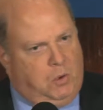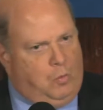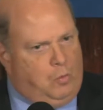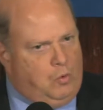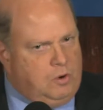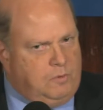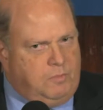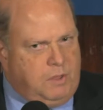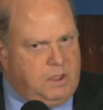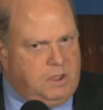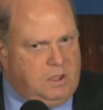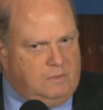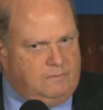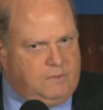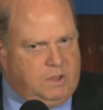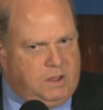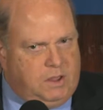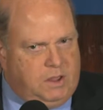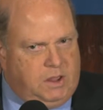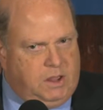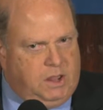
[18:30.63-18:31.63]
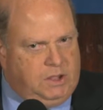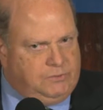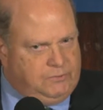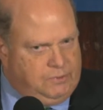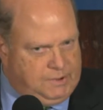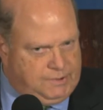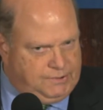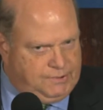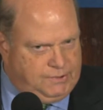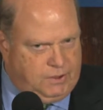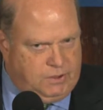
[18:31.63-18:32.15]
would be of
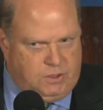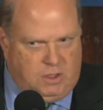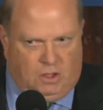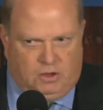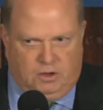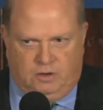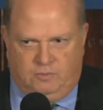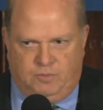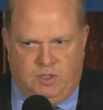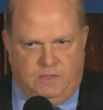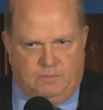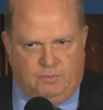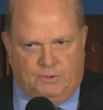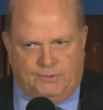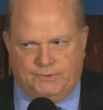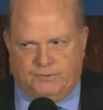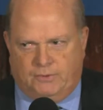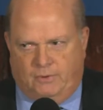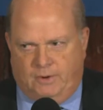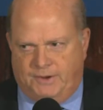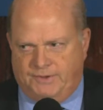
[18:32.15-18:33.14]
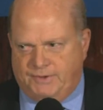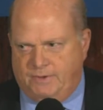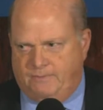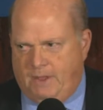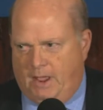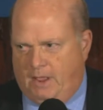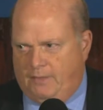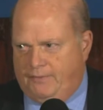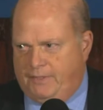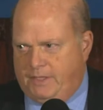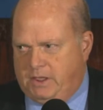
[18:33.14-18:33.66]
interest to younger people, stories
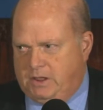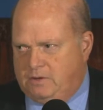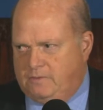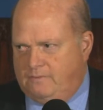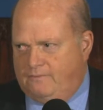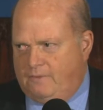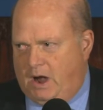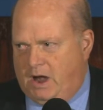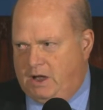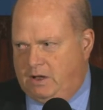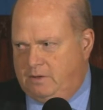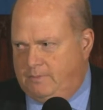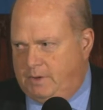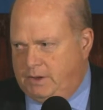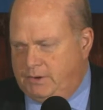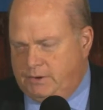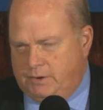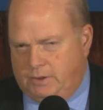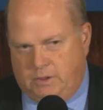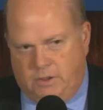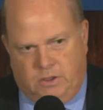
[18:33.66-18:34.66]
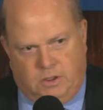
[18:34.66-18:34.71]
about the environment,